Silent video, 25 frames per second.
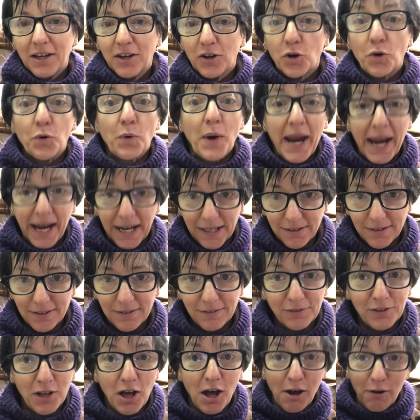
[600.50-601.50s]
Great.
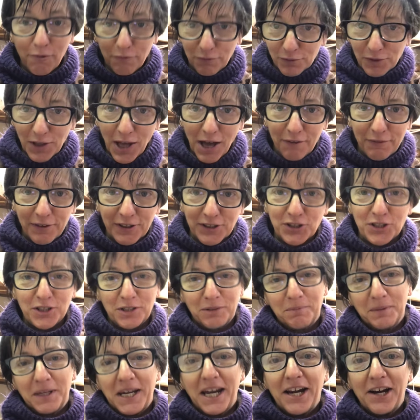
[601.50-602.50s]
Love it,
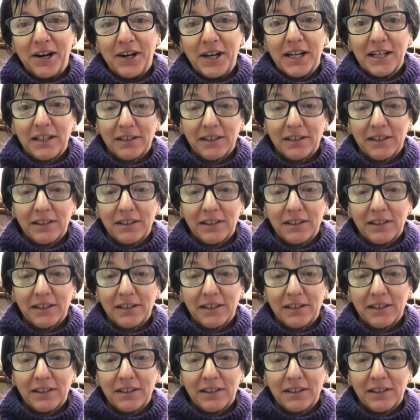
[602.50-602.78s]
Jim Carrey.